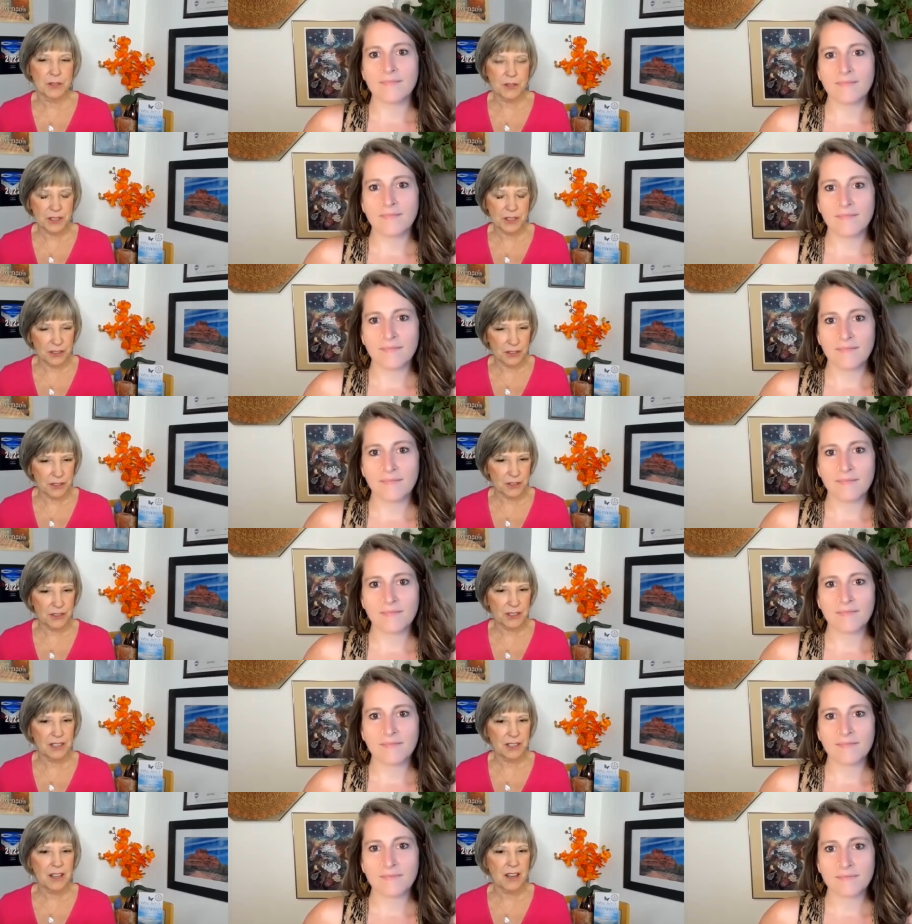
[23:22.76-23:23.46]
Speaker 1: you can
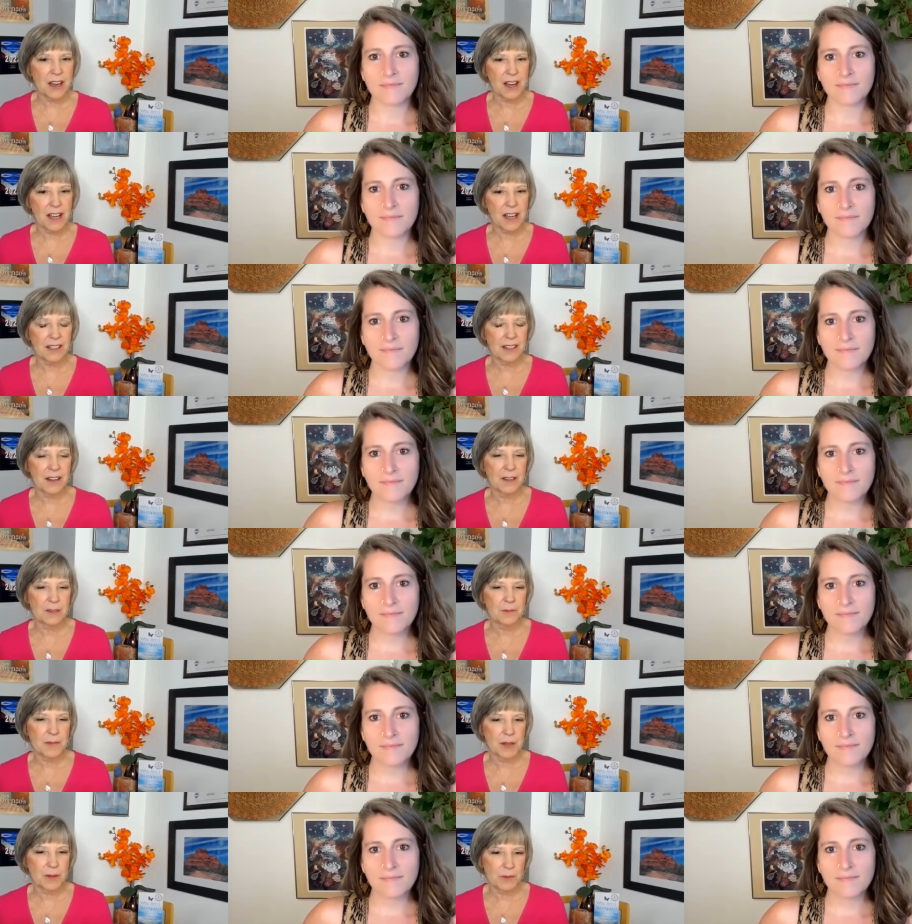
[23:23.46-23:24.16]
learn a lot
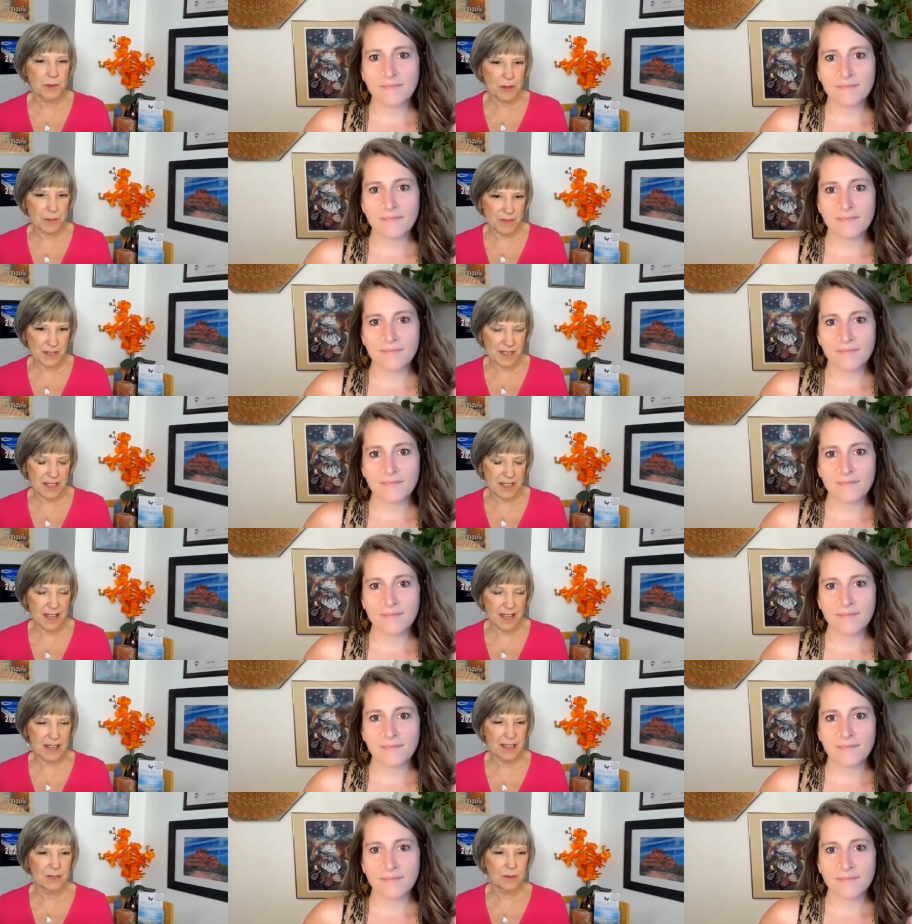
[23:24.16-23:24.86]
on my
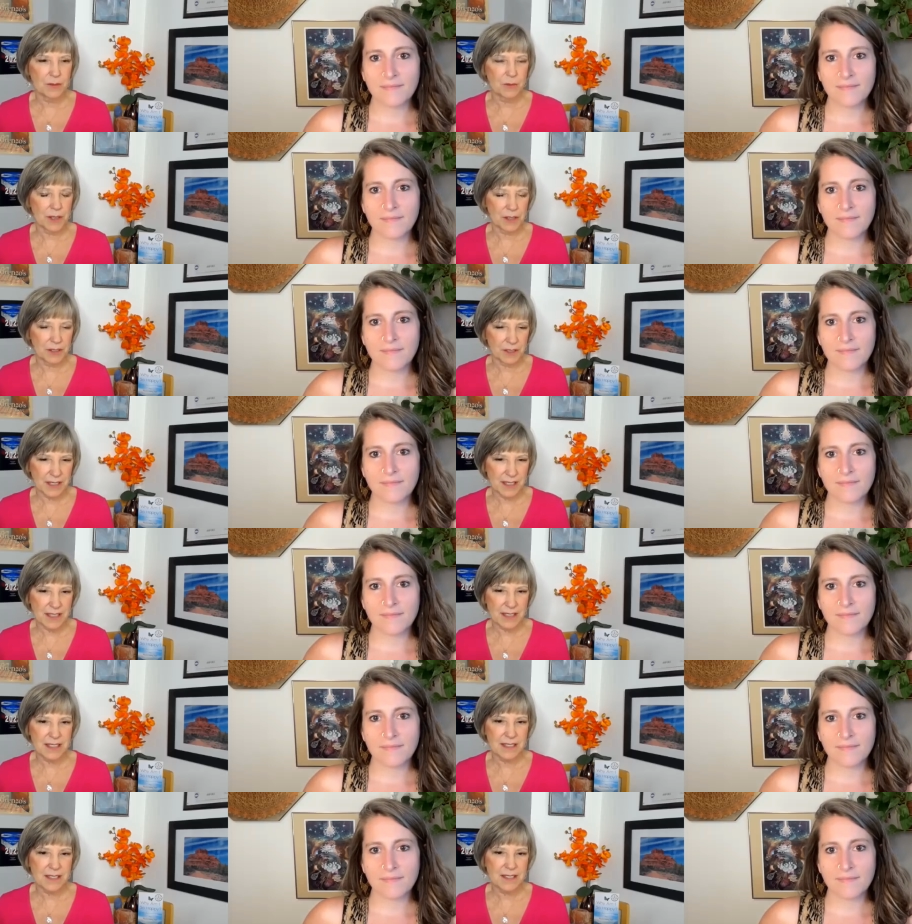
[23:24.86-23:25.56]
website,
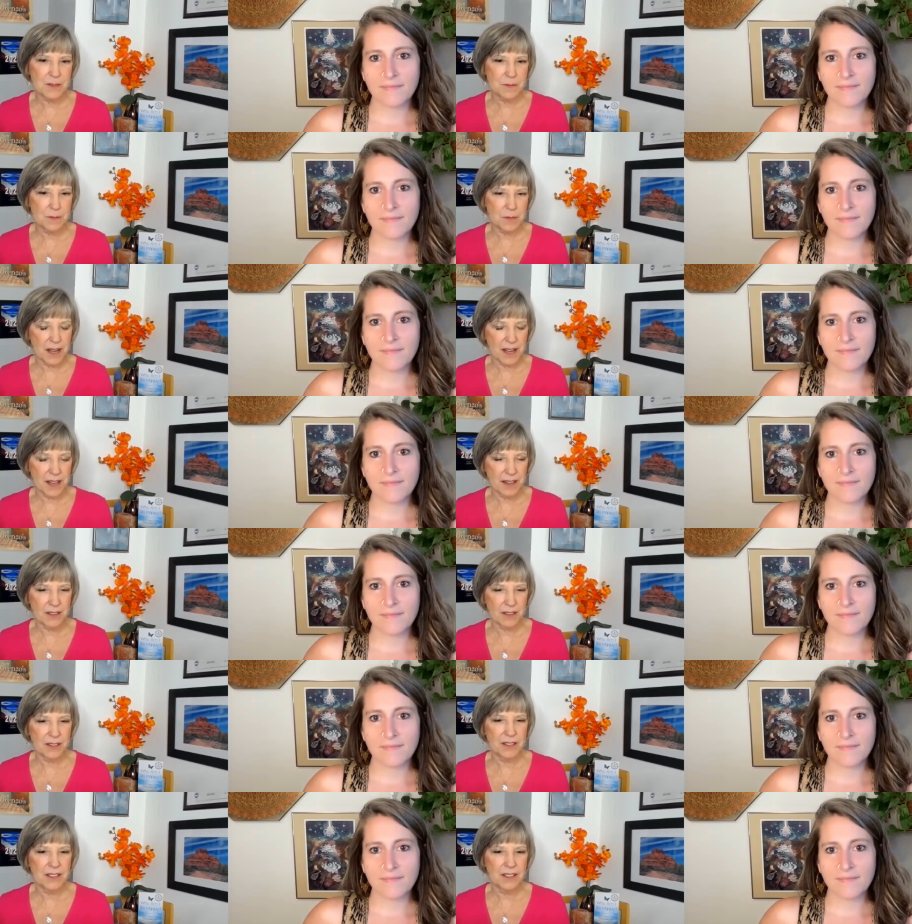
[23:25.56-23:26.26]

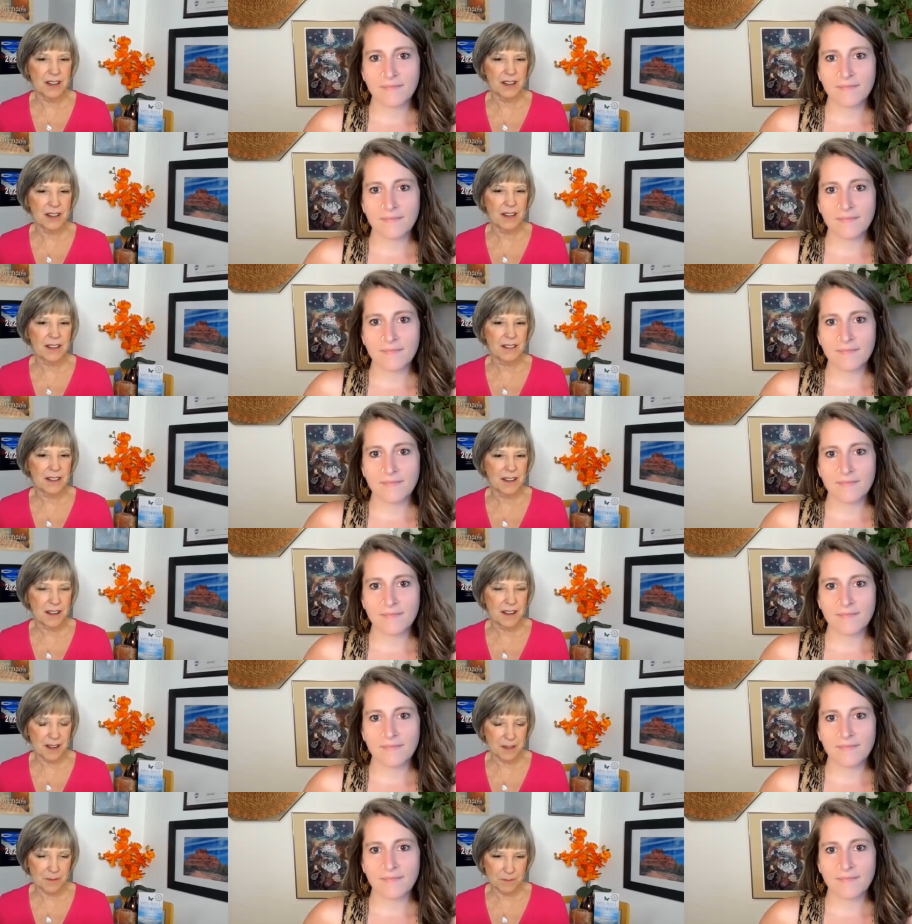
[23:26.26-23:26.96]

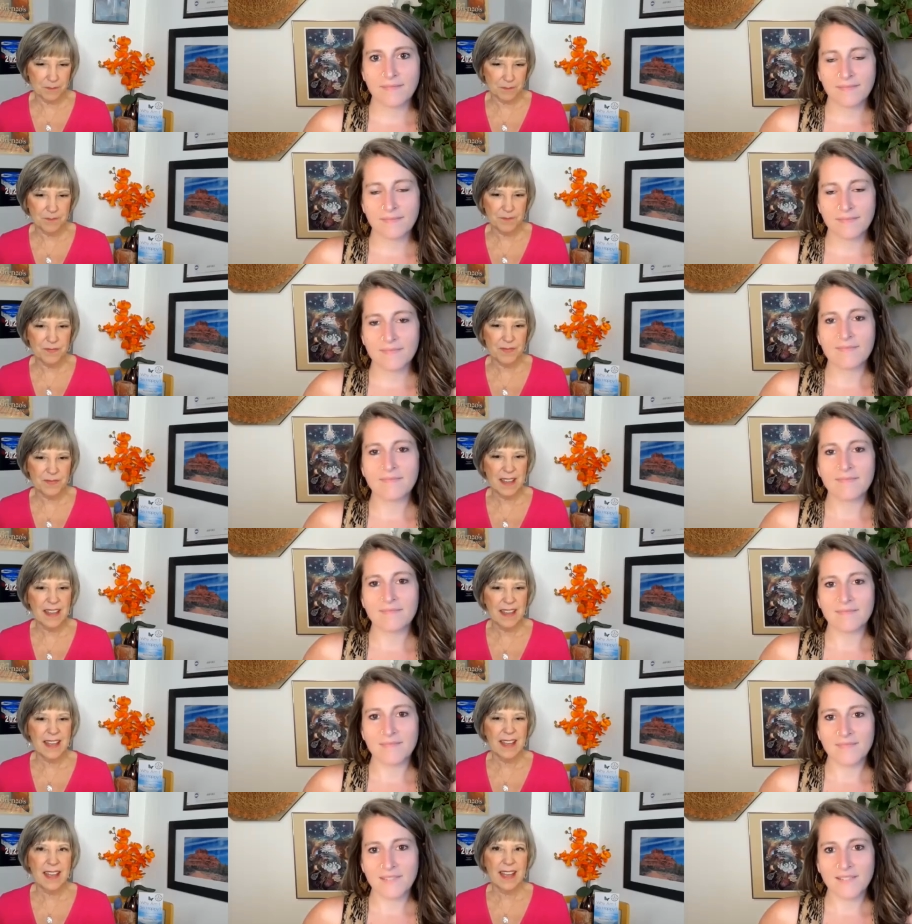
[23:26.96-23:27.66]
wellnessinspired.com.
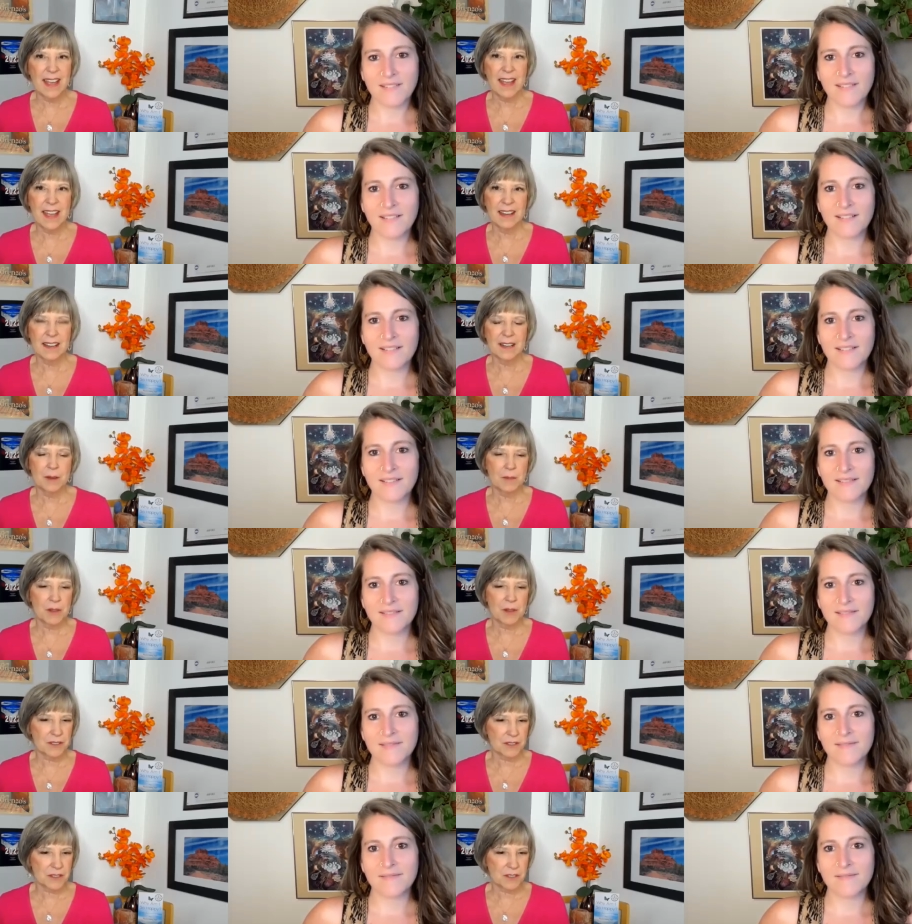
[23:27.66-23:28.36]
And
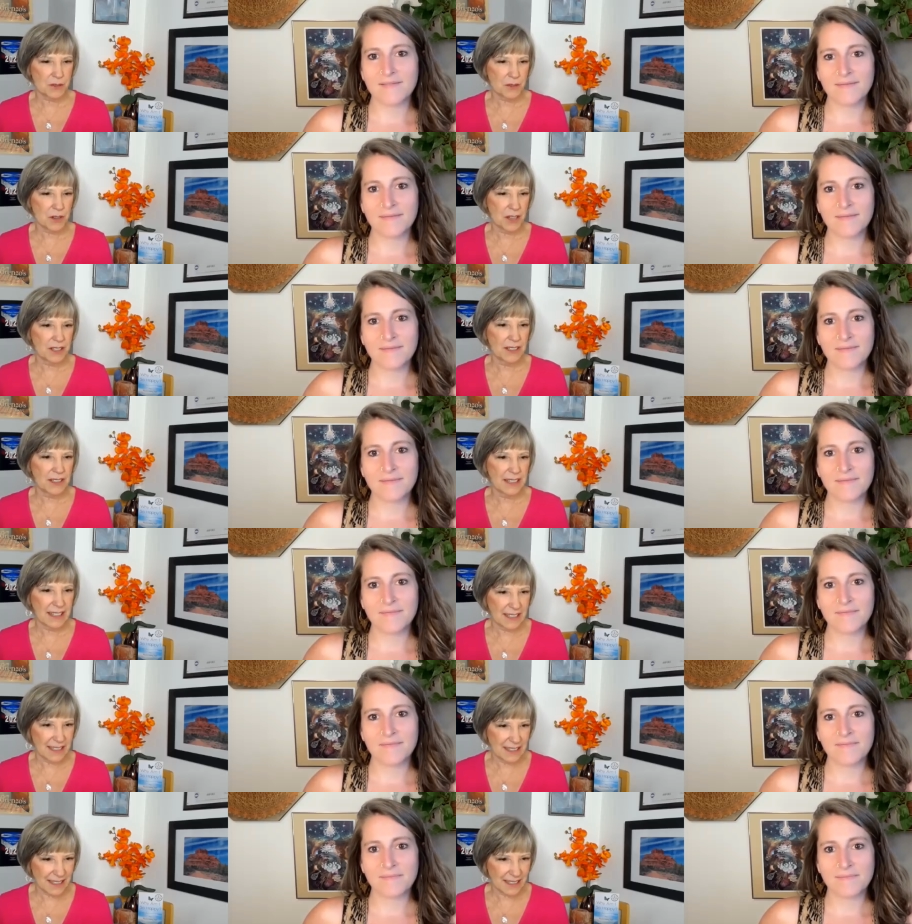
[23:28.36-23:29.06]
I'm also on
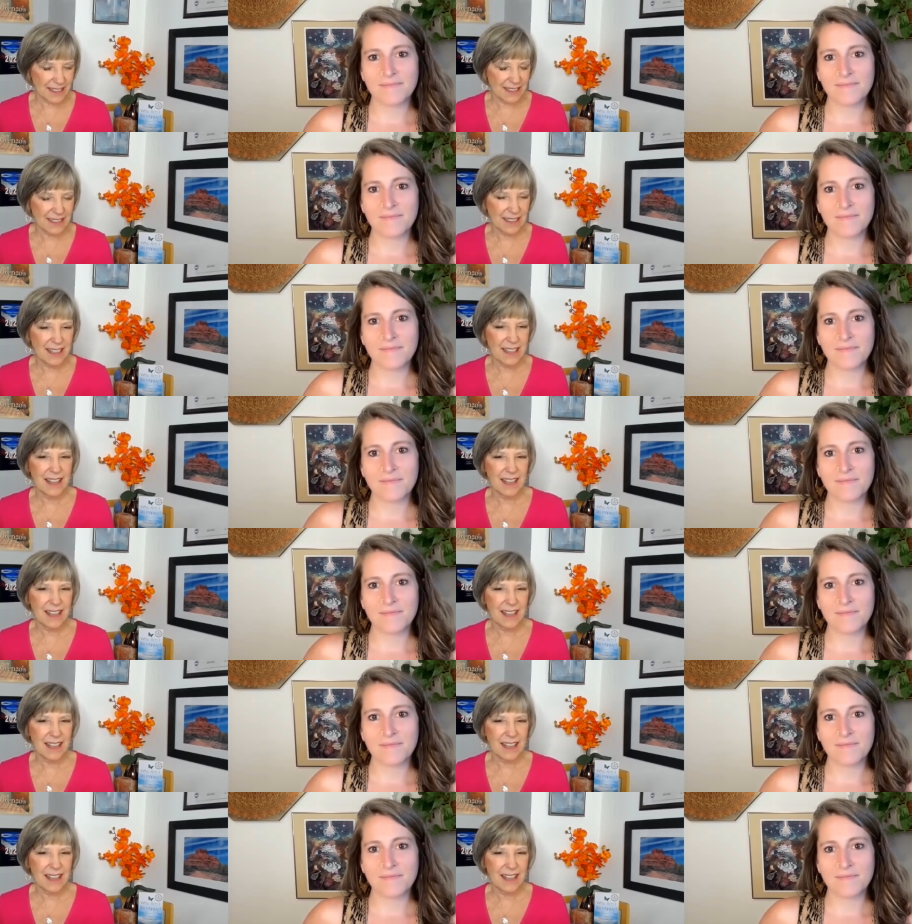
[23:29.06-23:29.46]
LinkedIn